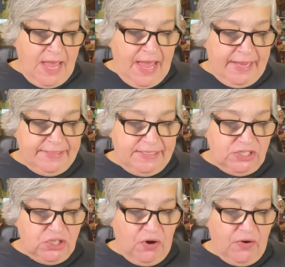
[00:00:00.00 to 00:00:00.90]
And
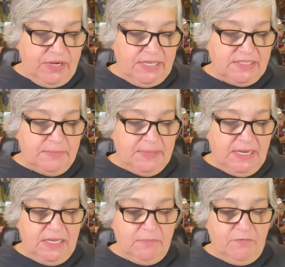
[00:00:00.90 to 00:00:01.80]
this yarn, it's a
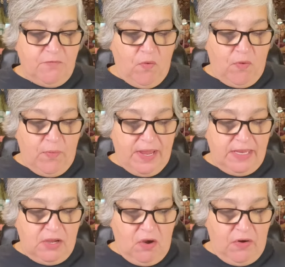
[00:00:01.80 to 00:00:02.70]
medium 4-weight
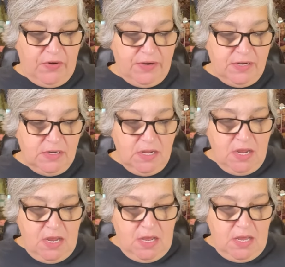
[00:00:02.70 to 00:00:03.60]
yarn.
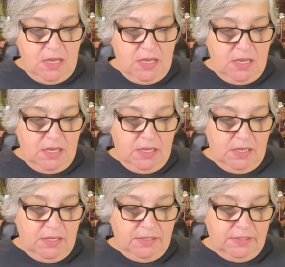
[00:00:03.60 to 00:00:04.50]

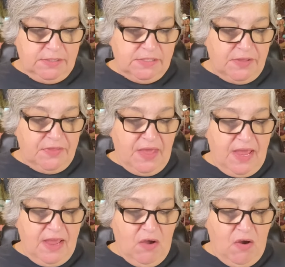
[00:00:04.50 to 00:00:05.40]
And
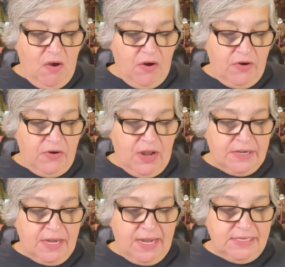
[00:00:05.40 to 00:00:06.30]
they are
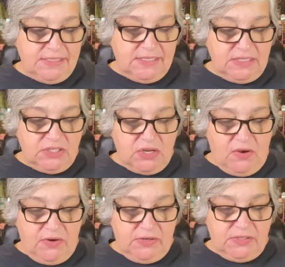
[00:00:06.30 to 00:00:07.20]
96
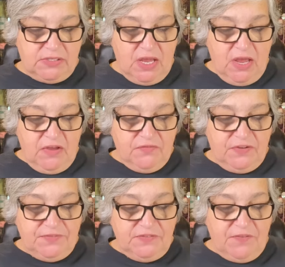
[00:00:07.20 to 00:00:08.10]
yards,
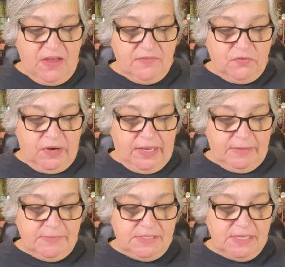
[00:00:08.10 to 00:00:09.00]
55
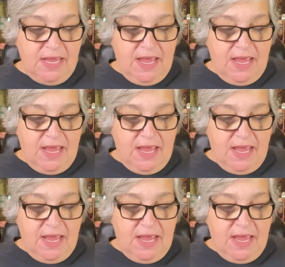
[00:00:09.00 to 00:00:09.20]
grams.